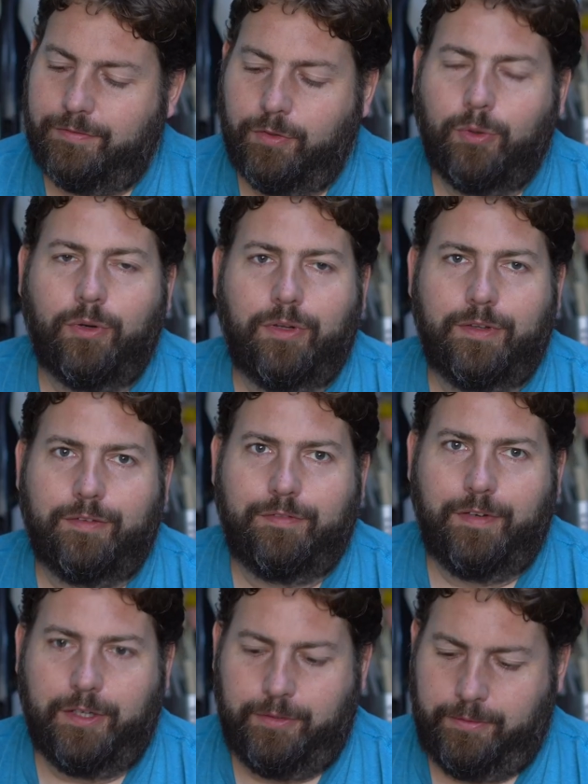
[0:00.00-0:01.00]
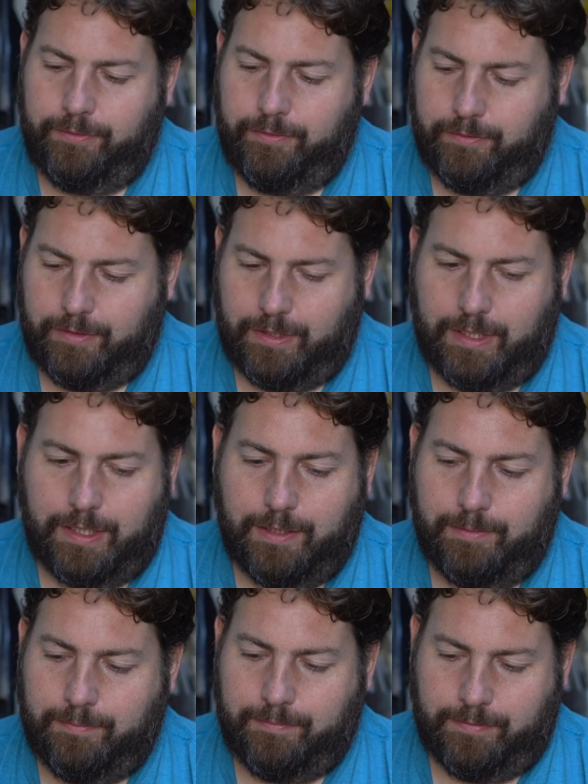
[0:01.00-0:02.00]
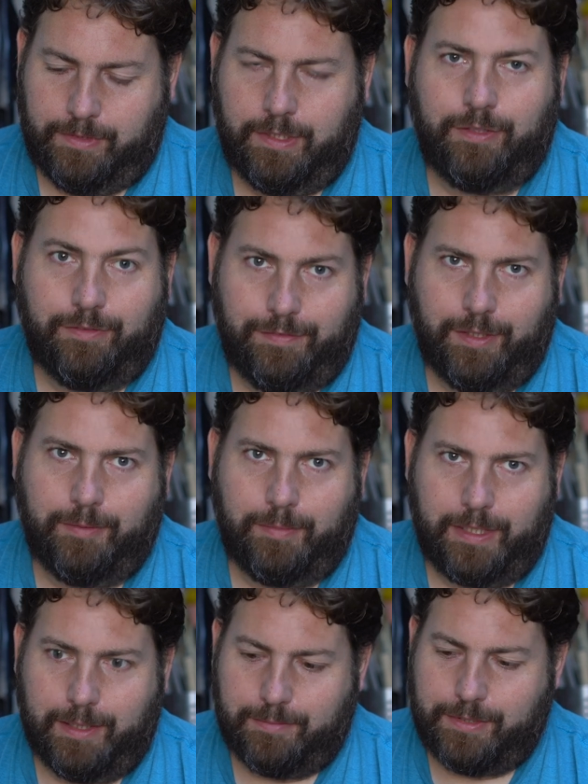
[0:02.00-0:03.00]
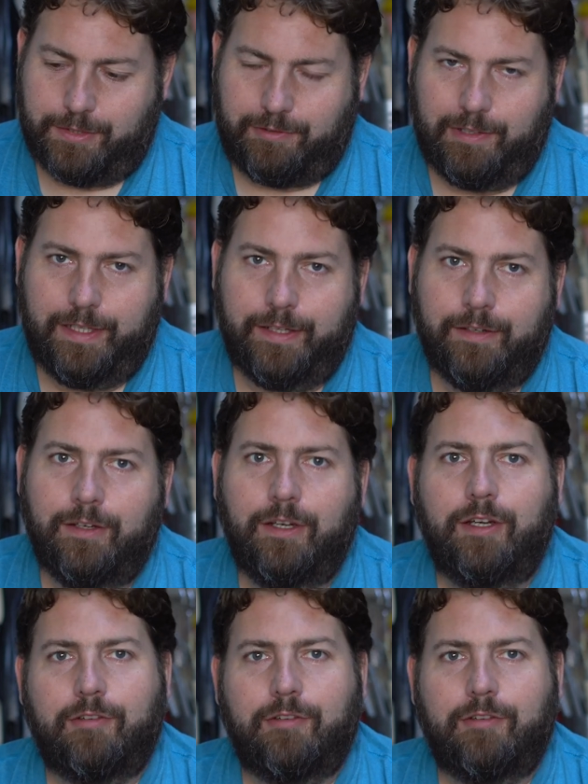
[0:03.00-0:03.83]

for the phone, and your phone becomes the screen